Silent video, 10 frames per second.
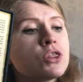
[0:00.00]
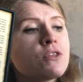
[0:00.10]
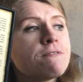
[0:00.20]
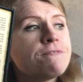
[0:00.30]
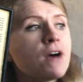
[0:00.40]

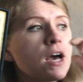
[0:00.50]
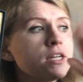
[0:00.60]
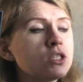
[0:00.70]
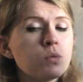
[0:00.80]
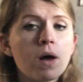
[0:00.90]
The
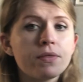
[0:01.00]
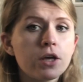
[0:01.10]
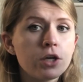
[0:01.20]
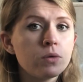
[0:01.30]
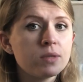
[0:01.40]
first one
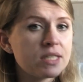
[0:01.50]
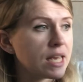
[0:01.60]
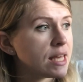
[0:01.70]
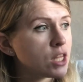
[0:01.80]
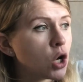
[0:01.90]
that you'll
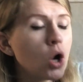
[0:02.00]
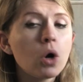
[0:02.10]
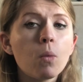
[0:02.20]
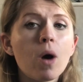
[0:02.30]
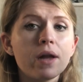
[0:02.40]
see, the
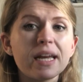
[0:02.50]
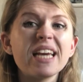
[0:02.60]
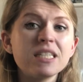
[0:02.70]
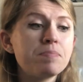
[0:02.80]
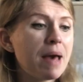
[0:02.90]
longer one,
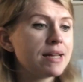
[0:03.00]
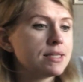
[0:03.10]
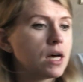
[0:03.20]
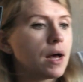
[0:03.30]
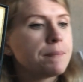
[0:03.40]
is
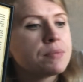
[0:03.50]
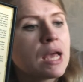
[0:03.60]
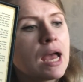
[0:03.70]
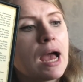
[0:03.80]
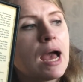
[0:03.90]
better,
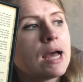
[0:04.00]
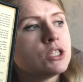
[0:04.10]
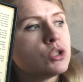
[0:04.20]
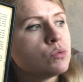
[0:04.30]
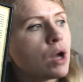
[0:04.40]

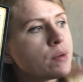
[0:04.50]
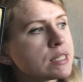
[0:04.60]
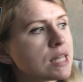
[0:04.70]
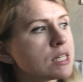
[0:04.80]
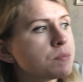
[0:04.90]
and you'll
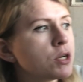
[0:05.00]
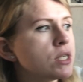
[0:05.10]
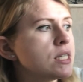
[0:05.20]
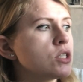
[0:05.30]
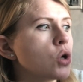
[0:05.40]
notice that's
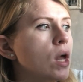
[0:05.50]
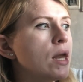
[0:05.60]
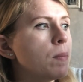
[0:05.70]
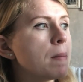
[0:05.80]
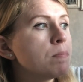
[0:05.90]
because it's got a
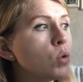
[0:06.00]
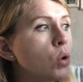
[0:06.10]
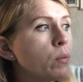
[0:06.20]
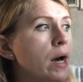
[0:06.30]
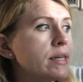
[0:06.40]
little bit
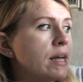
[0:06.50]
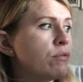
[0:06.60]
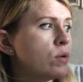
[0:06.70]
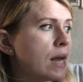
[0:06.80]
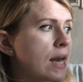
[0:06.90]
more word
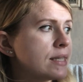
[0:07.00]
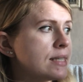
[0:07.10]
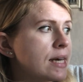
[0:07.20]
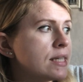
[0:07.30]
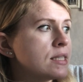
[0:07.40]
level
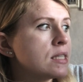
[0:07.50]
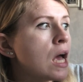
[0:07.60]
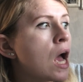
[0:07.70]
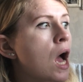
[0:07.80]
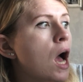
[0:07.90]
analysis.
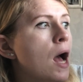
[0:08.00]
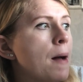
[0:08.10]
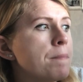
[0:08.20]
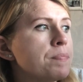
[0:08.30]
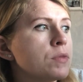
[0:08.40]

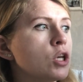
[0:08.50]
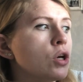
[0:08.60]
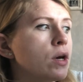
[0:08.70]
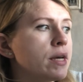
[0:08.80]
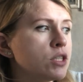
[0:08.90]

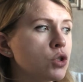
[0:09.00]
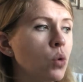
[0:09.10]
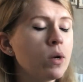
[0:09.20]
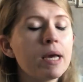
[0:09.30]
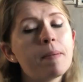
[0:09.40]
It's
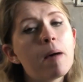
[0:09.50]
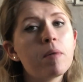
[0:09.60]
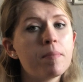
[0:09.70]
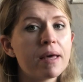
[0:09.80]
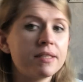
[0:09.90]
talking about
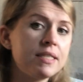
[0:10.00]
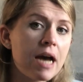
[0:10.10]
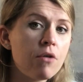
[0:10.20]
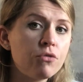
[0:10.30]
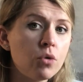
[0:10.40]
Macbeth's
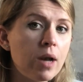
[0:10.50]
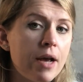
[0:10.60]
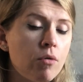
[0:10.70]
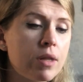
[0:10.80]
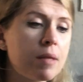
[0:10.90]
downfall
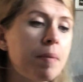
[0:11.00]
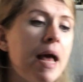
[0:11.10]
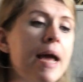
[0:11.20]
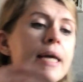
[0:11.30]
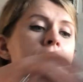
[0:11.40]
later on in the
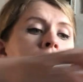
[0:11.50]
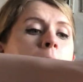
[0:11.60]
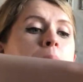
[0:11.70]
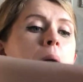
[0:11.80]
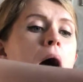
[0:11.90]
play,
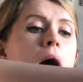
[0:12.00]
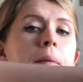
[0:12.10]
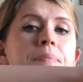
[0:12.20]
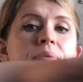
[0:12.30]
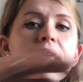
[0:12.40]

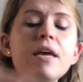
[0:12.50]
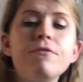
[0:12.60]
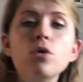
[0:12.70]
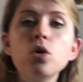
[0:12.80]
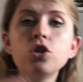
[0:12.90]
but
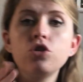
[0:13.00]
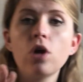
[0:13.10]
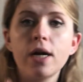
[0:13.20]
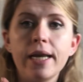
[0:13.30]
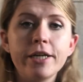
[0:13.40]
if you're
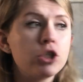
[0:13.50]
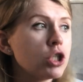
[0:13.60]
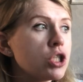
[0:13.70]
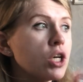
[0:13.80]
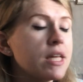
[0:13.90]
struggling,
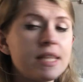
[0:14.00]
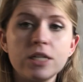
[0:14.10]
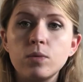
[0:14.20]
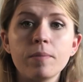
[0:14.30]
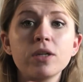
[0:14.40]
just look at
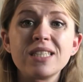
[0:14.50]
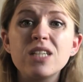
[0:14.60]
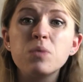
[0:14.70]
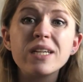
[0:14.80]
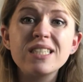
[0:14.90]
this one, because
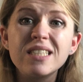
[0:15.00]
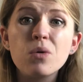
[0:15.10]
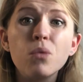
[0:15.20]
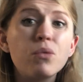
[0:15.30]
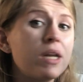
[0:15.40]
this one is
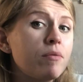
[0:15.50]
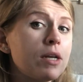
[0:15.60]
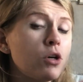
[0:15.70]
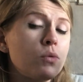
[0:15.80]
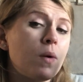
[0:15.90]
still a really,
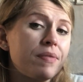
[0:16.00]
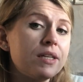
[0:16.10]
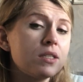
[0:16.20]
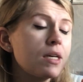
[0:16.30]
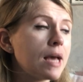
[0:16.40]
really good one.
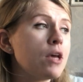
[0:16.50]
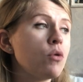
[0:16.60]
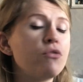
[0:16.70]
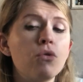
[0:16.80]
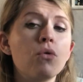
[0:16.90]
This could get
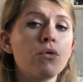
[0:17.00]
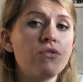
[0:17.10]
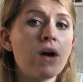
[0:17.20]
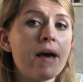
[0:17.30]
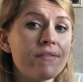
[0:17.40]
you a 4 or a
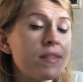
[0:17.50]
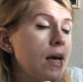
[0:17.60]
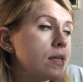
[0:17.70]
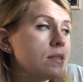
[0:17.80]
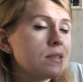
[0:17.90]
5, and
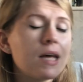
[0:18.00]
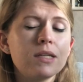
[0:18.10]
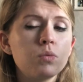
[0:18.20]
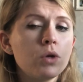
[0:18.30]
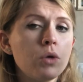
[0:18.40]

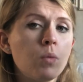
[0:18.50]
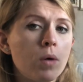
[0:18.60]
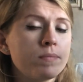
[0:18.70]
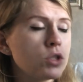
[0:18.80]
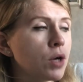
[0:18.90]
that's what you
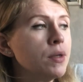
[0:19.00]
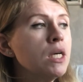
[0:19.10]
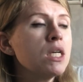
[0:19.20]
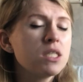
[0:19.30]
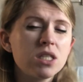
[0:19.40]
want. So
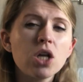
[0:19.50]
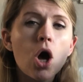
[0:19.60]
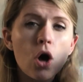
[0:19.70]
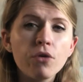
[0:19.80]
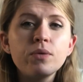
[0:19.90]

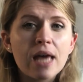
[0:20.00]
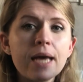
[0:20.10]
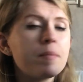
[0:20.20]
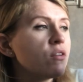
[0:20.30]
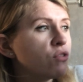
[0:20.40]
start off with
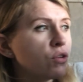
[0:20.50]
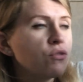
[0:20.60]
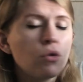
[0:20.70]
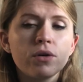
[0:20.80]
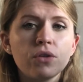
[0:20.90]
aiming for the
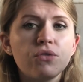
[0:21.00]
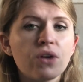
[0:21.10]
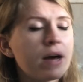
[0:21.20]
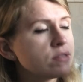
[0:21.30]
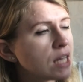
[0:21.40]
4 and the
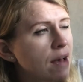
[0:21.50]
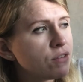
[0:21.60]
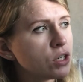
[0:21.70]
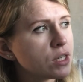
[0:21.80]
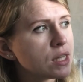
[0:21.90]
5. So have
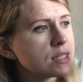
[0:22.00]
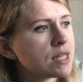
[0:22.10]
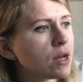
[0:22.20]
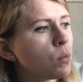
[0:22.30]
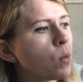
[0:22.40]
a look at that
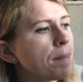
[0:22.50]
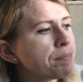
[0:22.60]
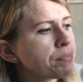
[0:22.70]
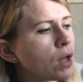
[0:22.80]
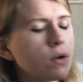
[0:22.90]
second one,
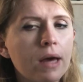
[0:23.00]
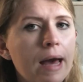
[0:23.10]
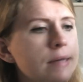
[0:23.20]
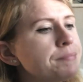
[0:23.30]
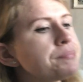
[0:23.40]

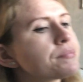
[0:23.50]
okay?